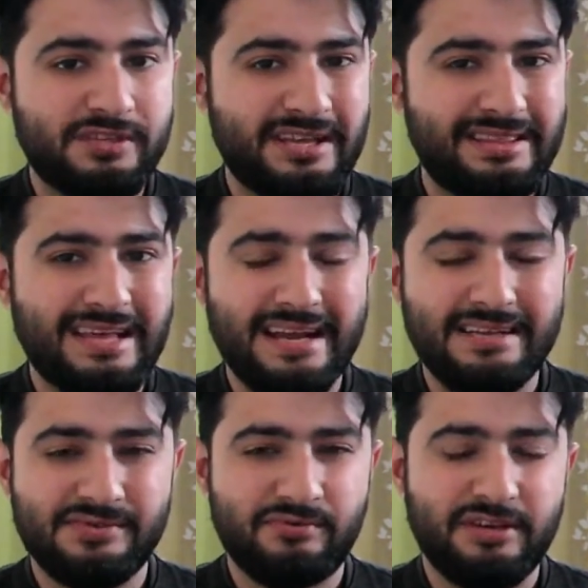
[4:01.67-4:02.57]
And that
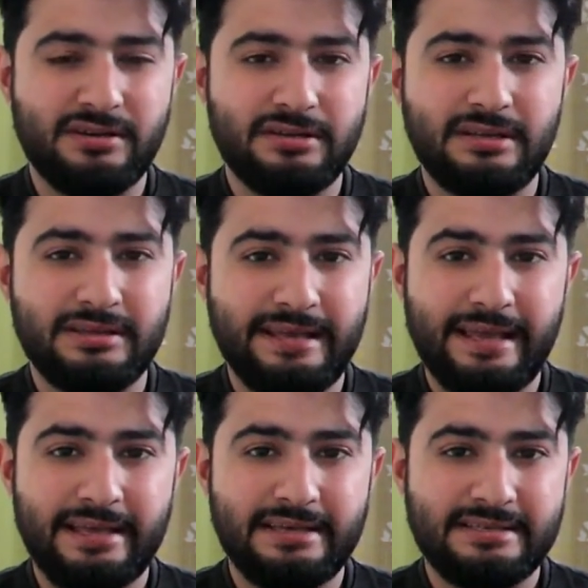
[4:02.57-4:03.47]
is where the
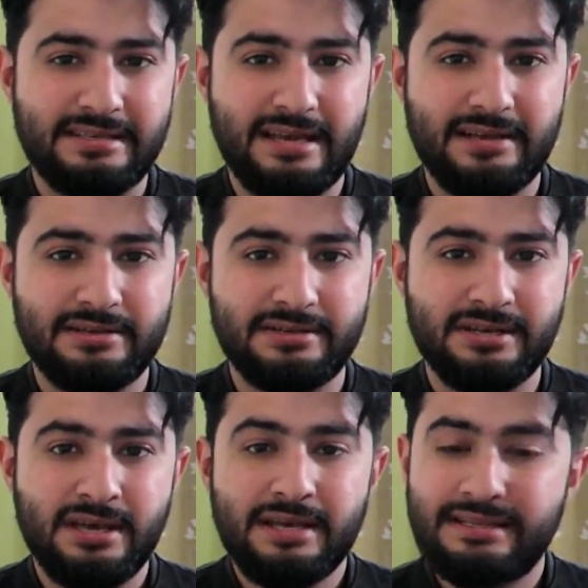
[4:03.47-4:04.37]
thing is that
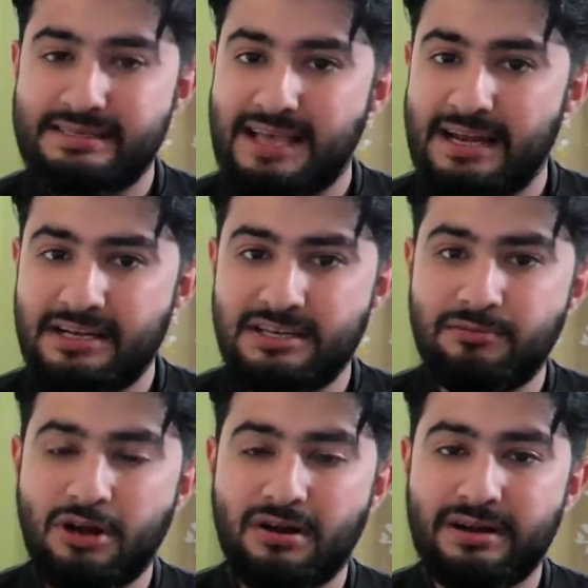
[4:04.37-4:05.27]
these
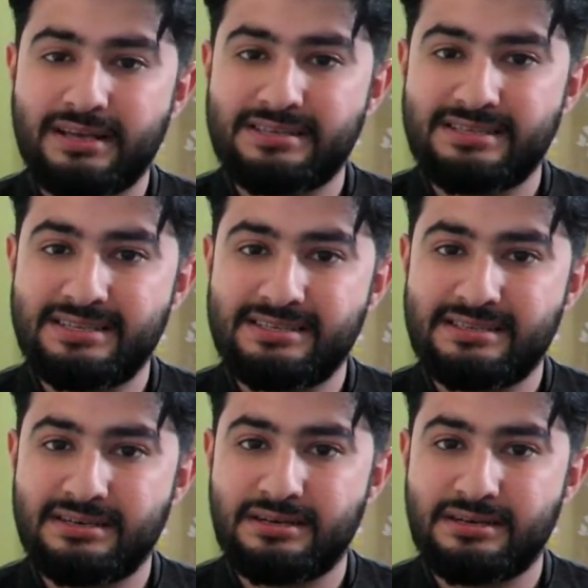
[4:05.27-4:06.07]
antibiotics, these